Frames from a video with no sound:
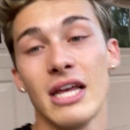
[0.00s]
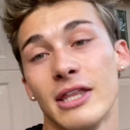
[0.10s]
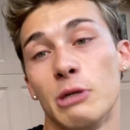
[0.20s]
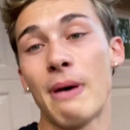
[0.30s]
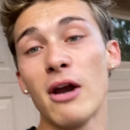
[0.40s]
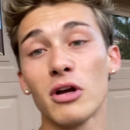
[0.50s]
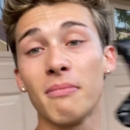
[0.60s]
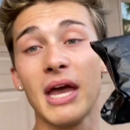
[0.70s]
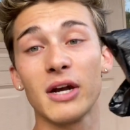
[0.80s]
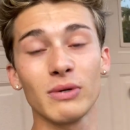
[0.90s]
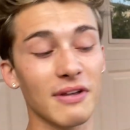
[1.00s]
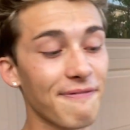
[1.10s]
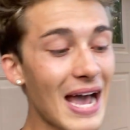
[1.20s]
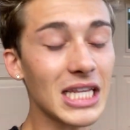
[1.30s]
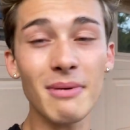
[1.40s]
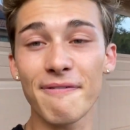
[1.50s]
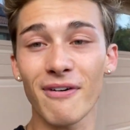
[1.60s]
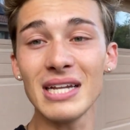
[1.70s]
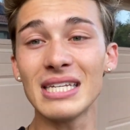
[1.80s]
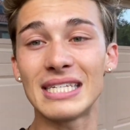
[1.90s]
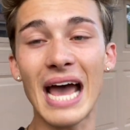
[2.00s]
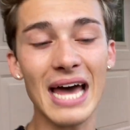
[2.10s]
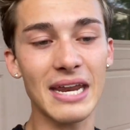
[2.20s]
this pedal commander was the fact that my friend's dad